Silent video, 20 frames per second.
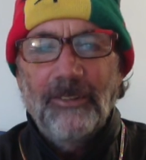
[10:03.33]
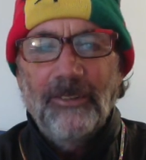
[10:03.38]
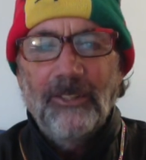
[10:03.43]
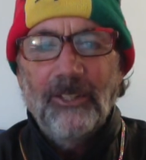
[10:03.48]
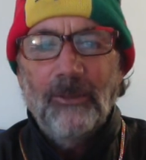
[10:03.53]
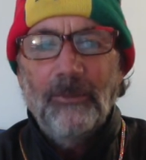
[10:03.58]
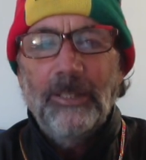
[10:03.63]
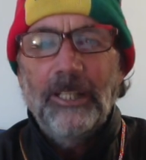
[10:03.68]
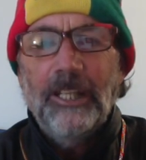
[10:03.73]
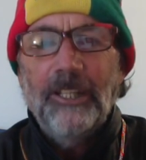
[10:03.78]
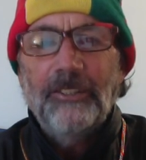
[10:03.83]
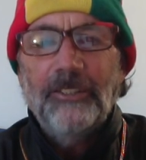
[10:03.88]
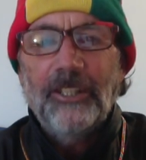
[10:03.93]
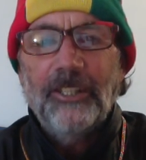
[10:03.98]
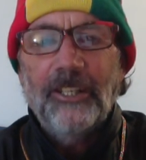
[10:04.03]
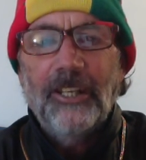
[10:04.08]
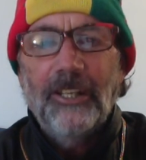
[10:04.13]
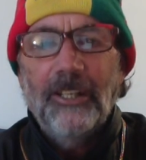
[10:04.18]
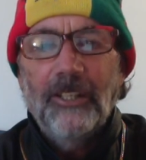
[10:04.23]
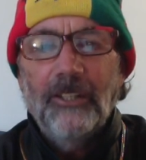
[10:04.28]
No
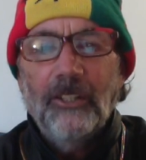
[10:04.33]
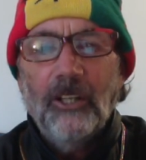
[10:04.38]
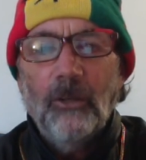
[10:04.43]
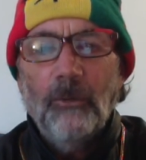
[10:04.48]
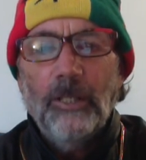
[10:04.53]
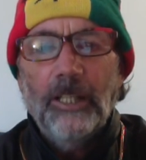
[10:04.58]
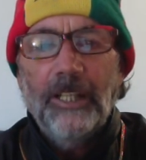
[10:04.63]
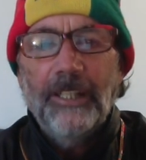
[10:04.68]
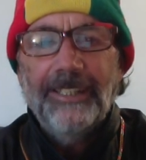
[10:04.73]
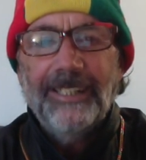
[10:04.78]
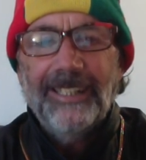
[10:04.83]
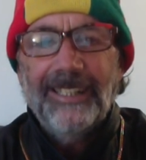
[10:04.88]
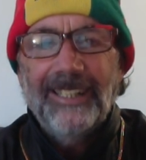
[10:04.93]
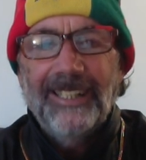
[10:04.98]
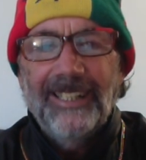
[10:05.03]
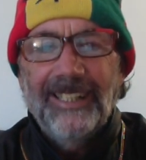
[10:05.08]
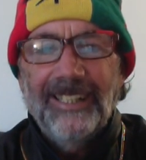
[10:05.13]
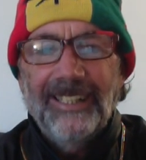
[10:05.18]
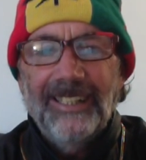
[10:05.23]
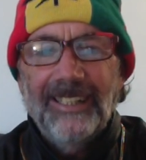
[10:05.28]
religion. No religion.
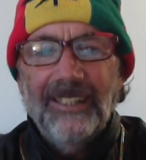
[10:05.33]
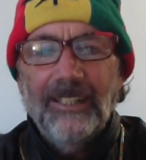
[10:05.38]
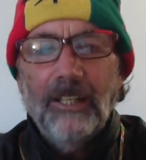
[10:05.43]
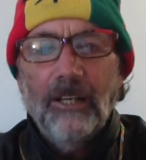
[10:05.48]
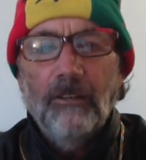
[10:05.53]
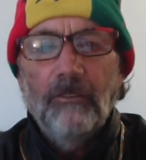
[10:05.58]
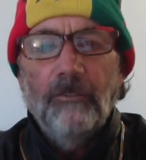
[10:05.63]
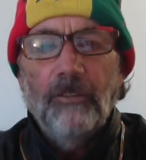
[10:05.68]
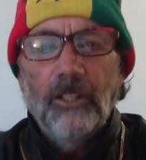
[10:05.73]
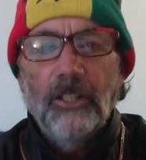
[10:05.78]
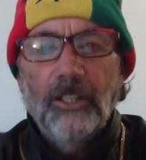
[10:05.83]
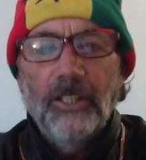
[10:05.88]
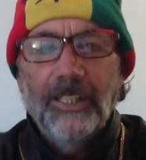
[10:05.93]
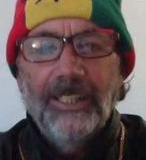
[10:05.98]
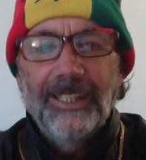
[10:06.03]
Love.